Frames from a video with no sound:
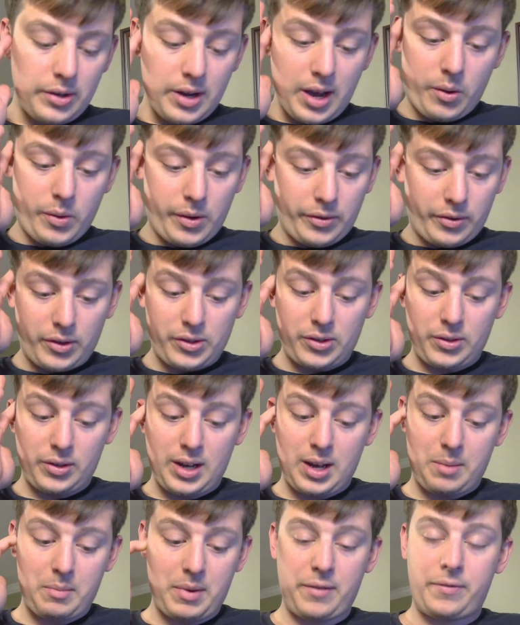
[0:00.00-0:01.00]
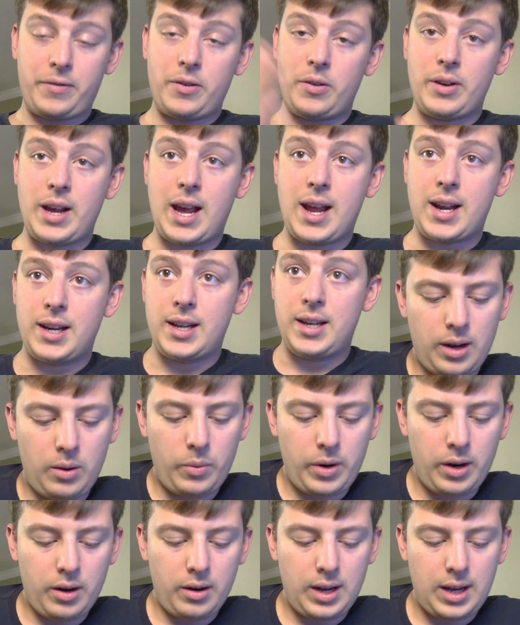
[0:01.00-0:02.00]
now we've also got my phone added.
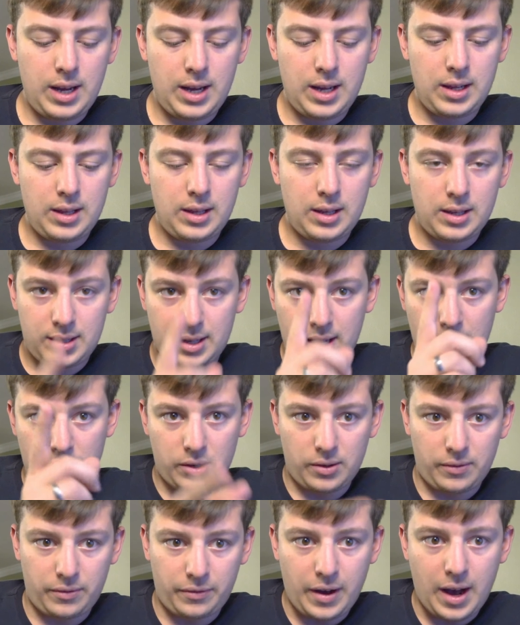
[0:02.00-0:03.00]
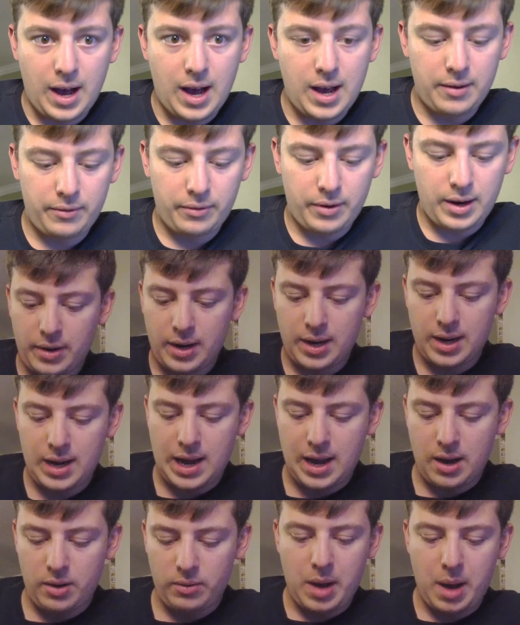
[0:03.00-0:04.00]
We are in the Session 5 right
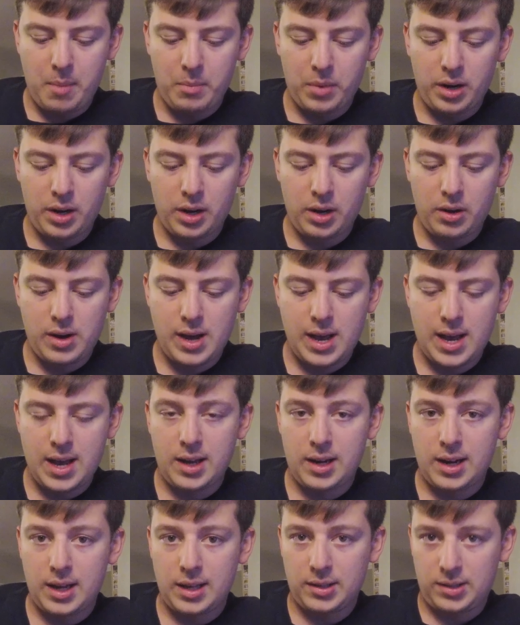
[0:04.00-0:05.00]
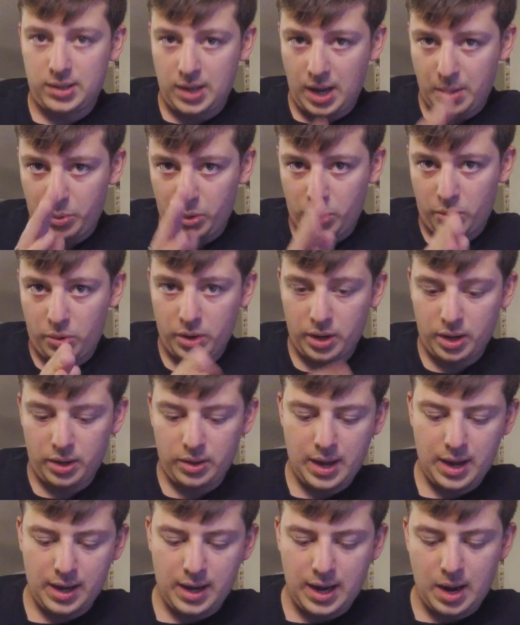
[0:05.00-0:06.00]
now. I'm gonna go ahead and stop recording on
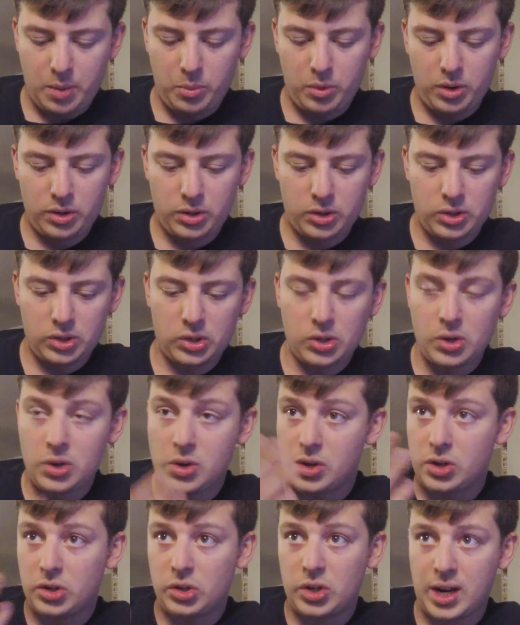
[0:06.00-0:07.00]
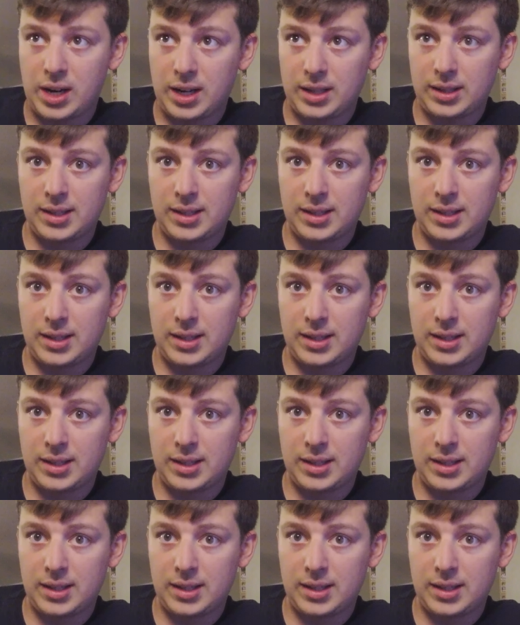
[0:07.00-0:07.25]
that camera just so you can check out the